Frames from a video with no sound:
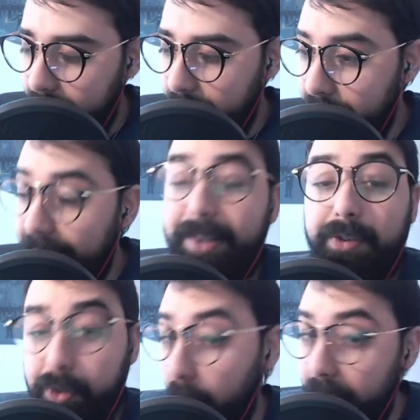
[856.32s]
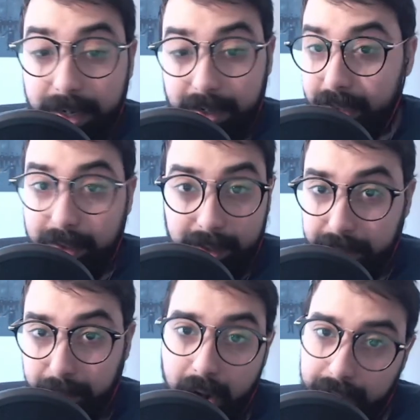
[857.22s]
they started
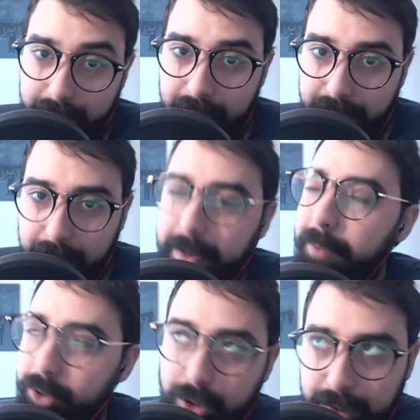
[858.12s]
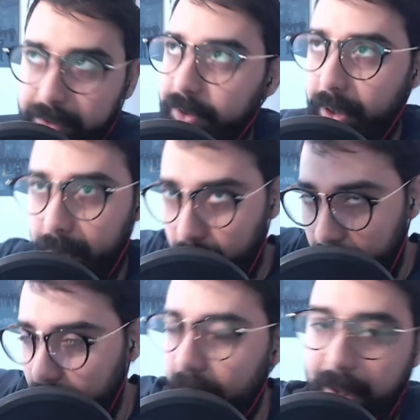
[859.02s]
this process. I'm, I'm, sure it started
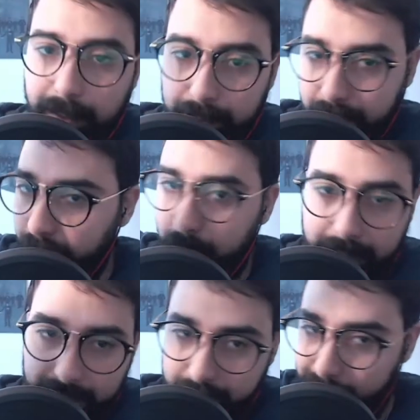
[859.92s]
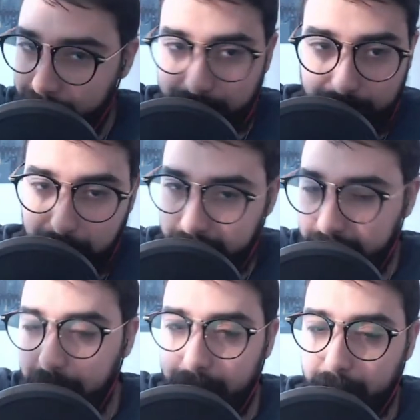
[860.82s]
well before that. There were there was
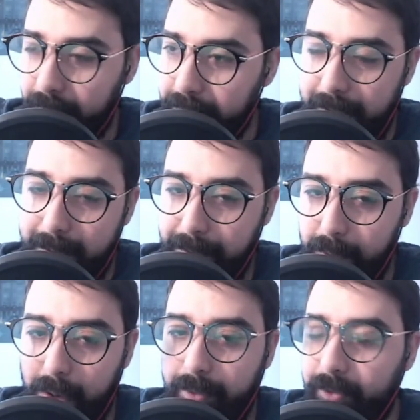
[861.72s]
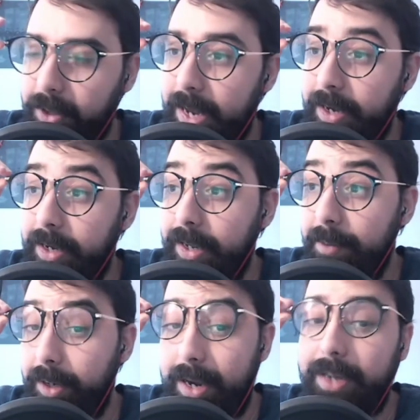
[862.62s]
neoliberalism happening well before that in India,
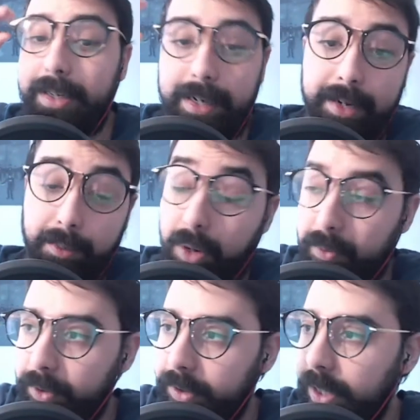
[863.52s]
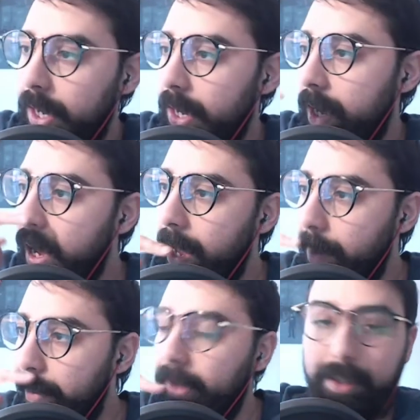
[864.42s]
but 1991 was uh,
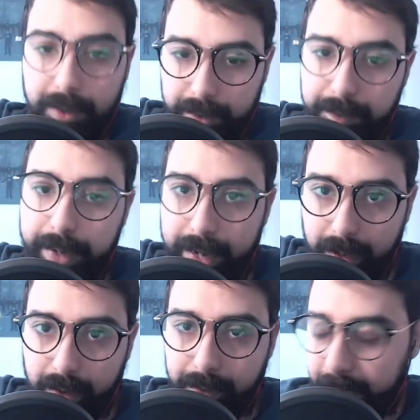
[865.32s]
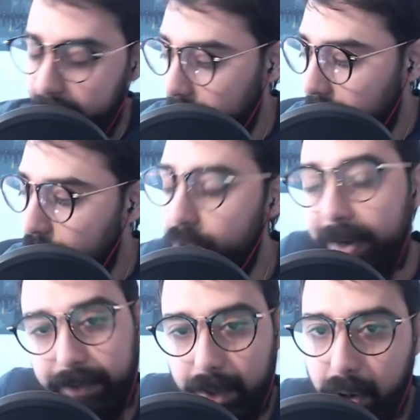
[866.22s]
apparently this big big
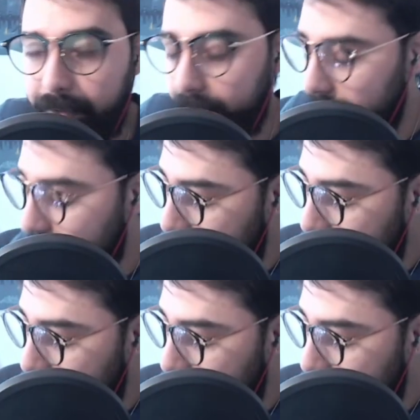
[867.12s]
shift over,